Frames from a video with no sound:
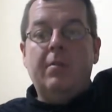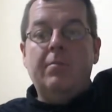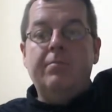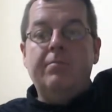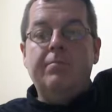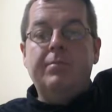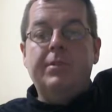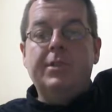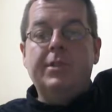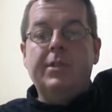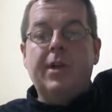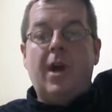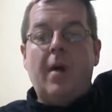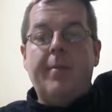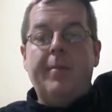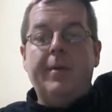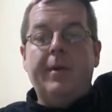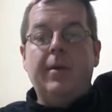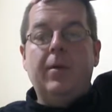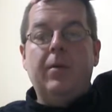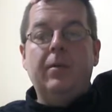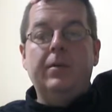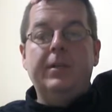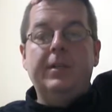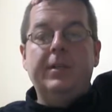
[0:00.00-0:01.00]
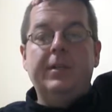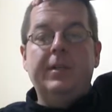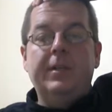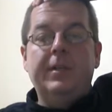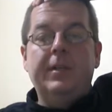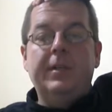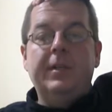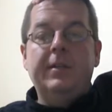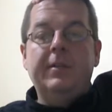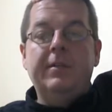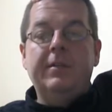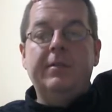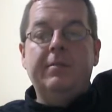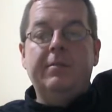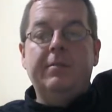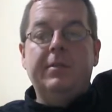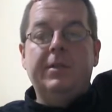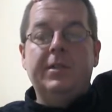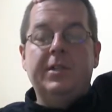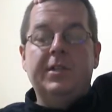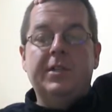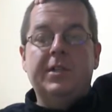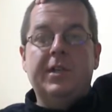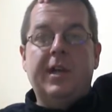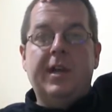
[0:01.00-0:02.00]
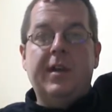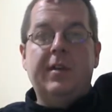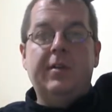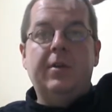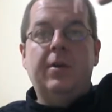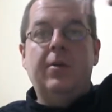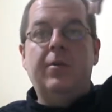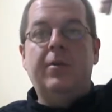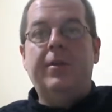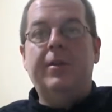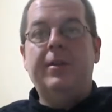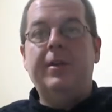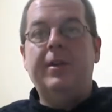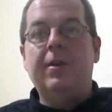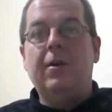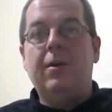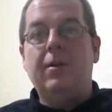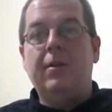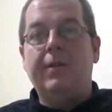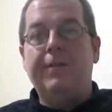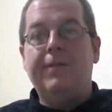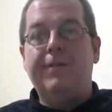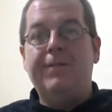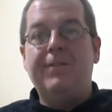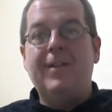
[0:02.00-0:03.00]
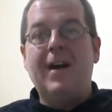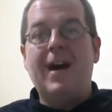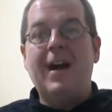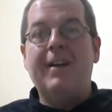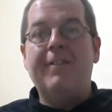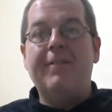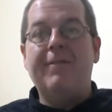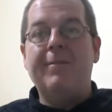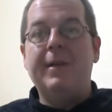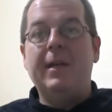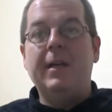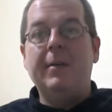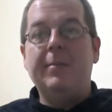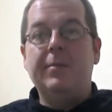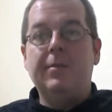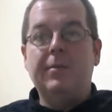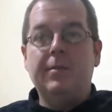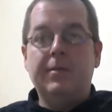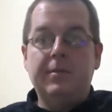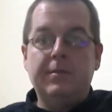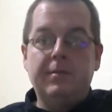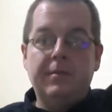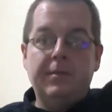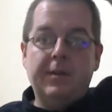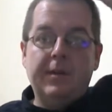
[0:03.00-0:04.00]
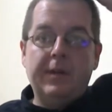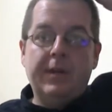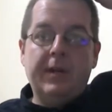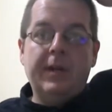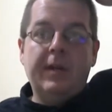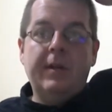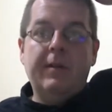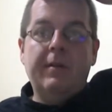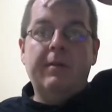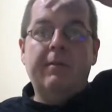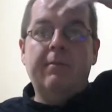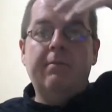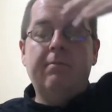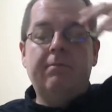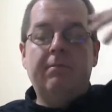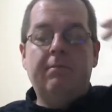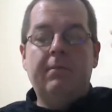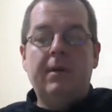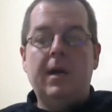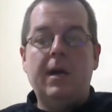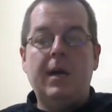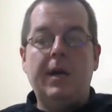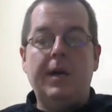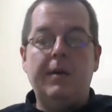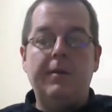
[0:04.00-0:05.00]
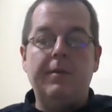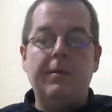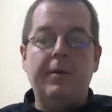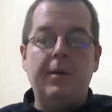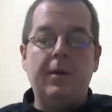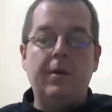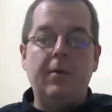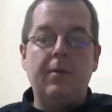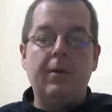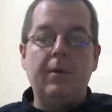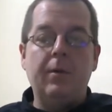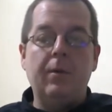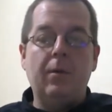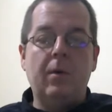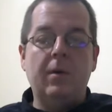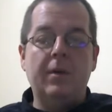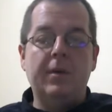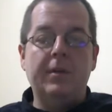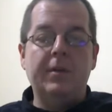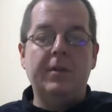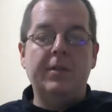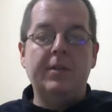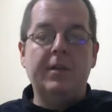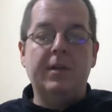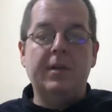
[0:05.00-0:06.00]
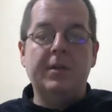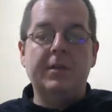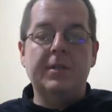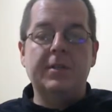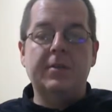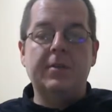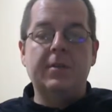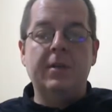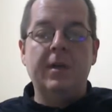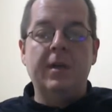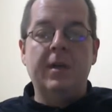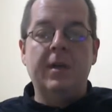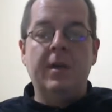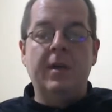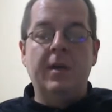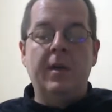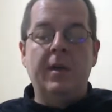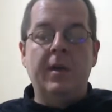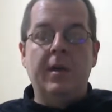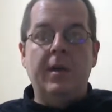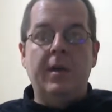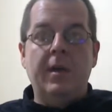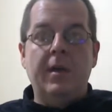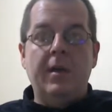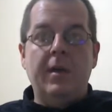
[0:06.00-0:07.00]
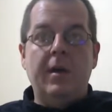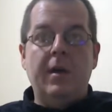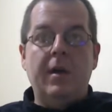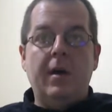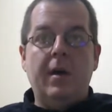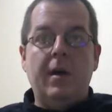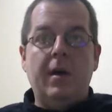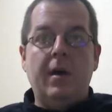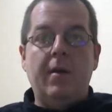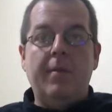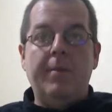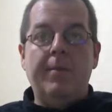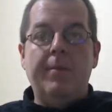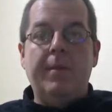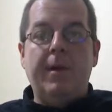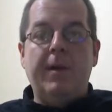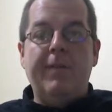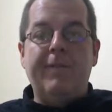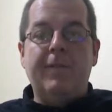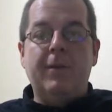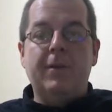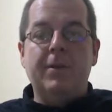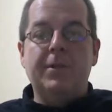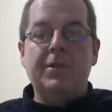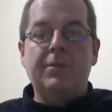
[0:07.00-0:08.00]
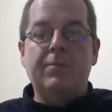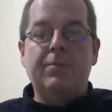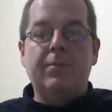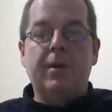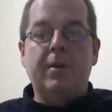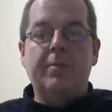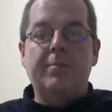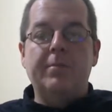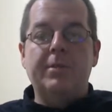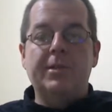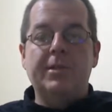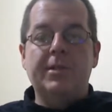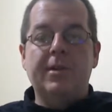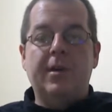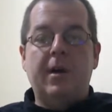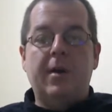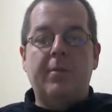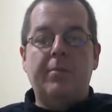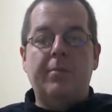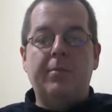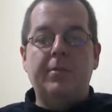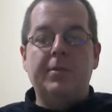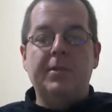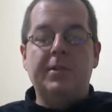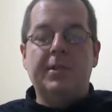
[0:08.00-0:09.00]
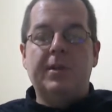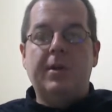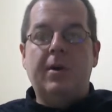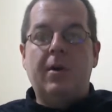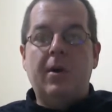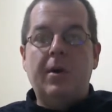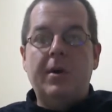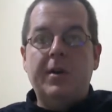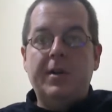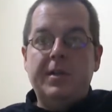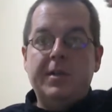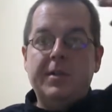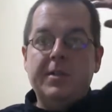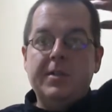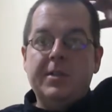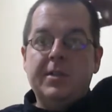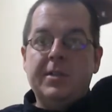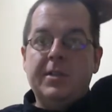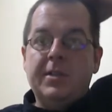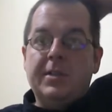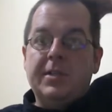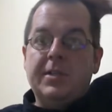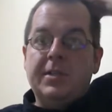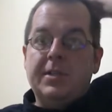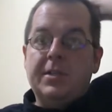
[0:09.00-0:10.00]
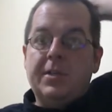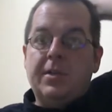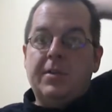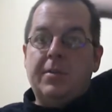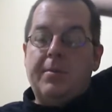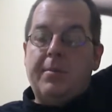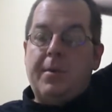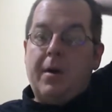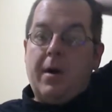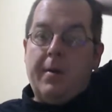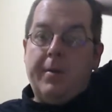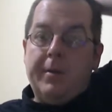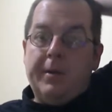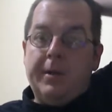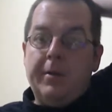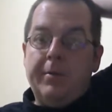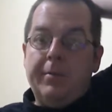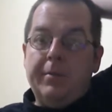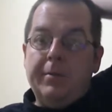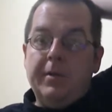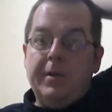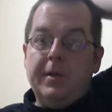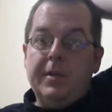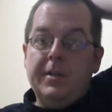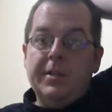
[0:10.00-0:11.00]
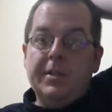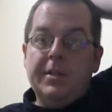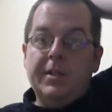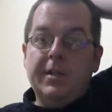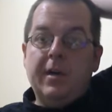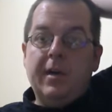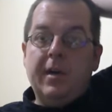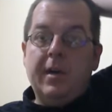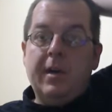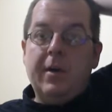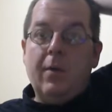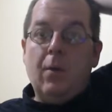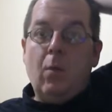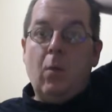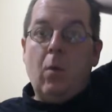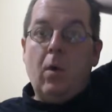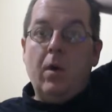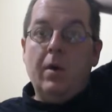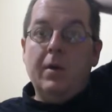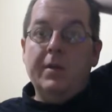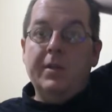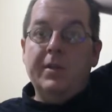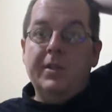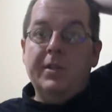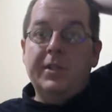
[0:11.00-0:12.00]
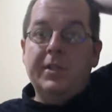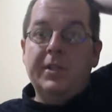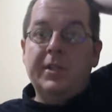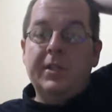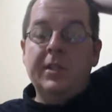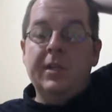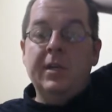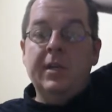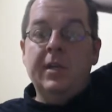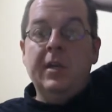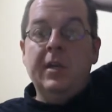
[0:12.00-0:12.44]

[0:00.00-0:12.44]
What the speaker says: stopping only to eat and to say hello to the all of 5 people that I knew and wanted to talk to. My first rib stop was Ardy's. It's a southern barbecue place. It was